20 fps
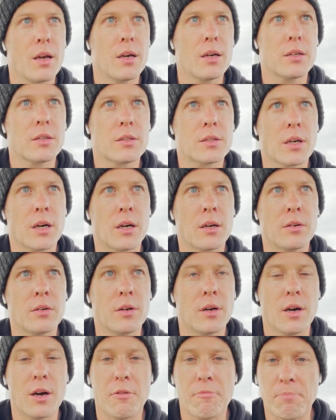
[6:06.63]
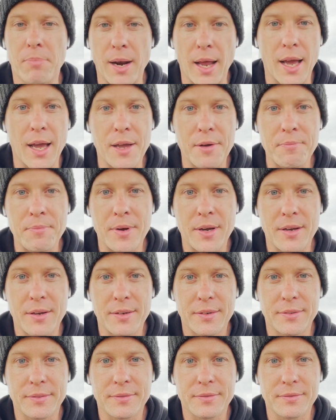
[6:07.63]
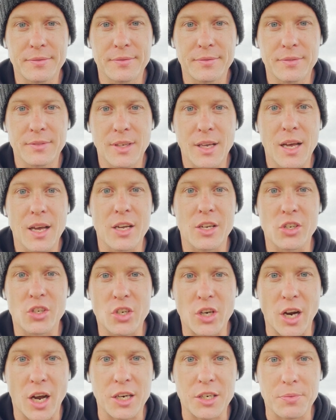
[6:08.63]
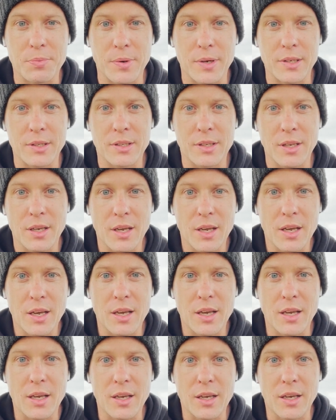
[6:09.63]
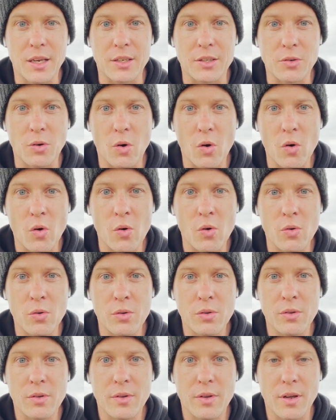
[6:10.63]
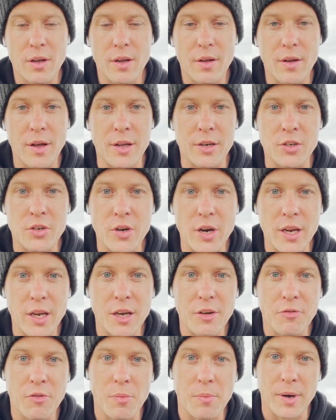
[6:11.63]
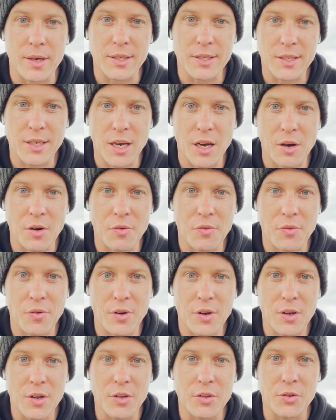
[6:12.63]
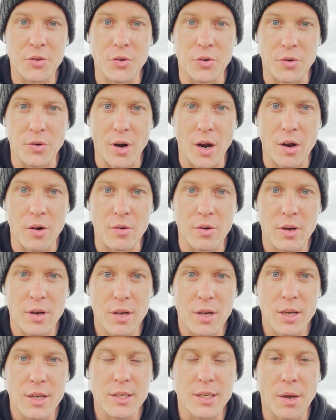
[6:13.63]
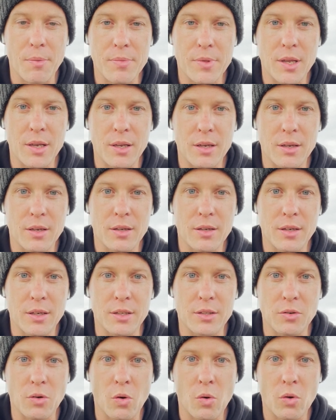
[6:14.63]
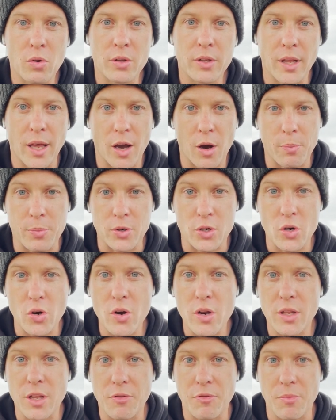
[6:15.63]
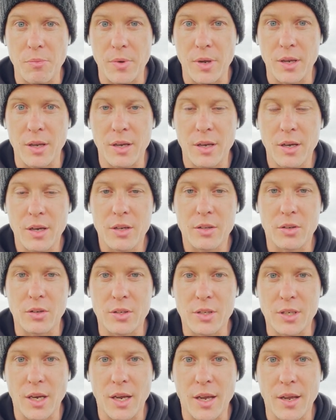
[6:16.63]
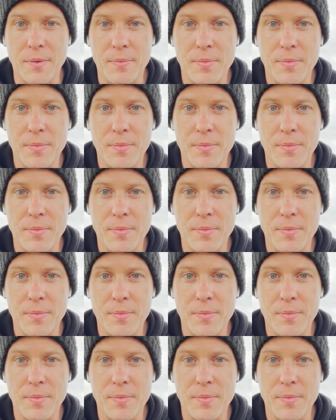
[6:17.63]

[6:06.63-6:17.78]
So blame, judgment is all a trigger for myself to grow. Something is all the opportunity for me to say,